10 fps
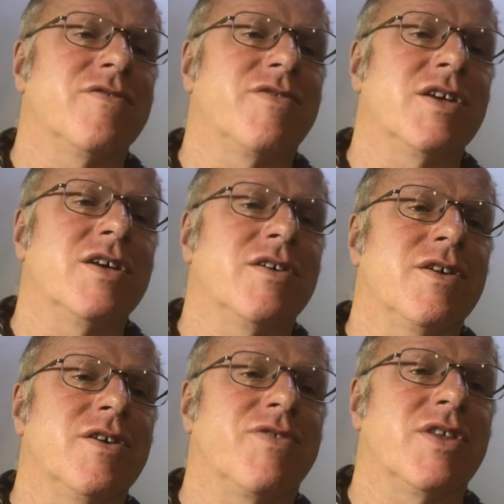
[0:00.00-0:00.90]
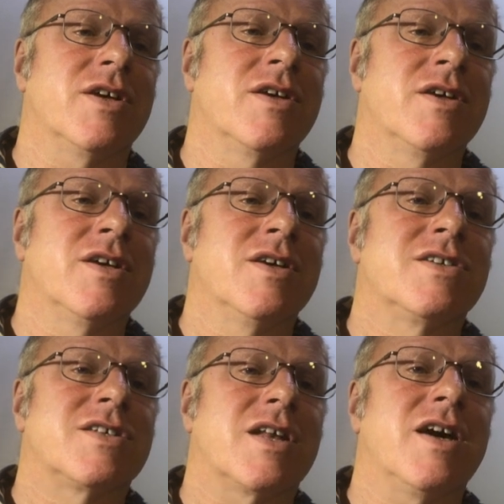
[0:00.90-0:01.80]
of the
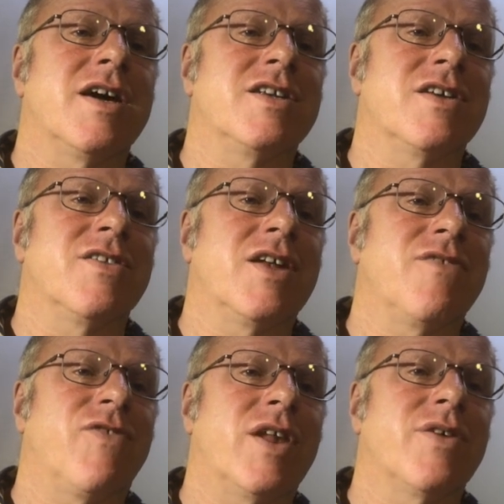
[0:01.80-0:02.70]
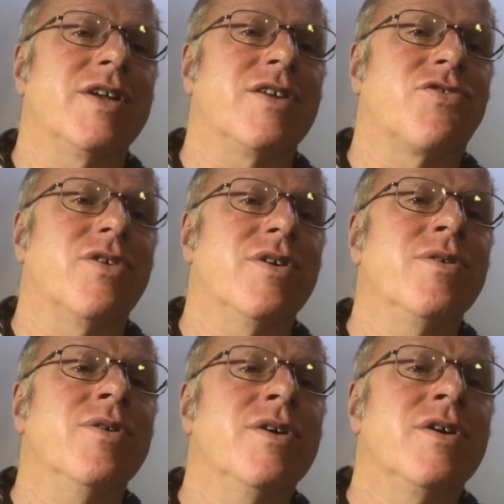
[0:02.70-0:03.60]
slide, and then follow it
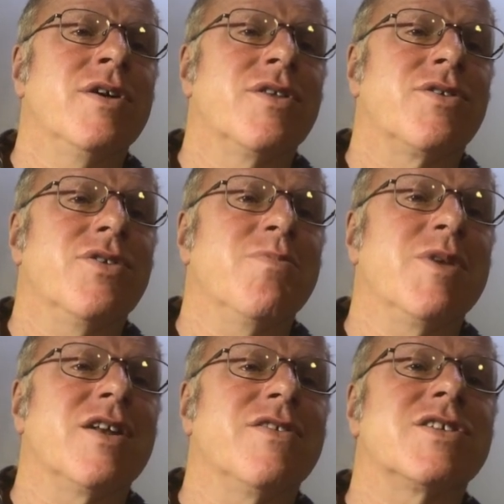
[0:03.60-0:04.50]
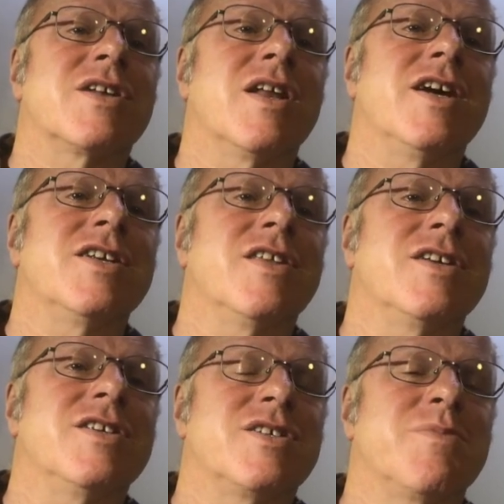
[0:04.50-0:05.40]
through the middle of the slide, and
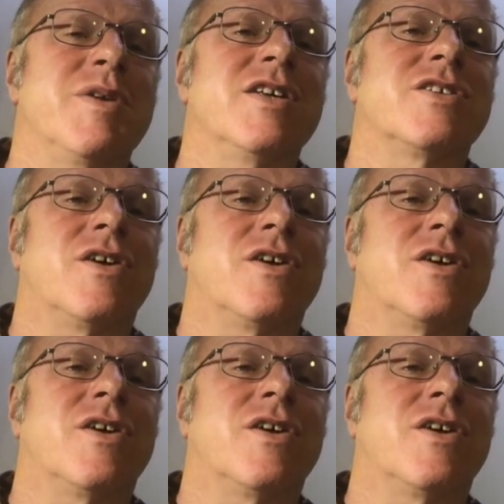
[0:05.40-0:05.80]
then disappears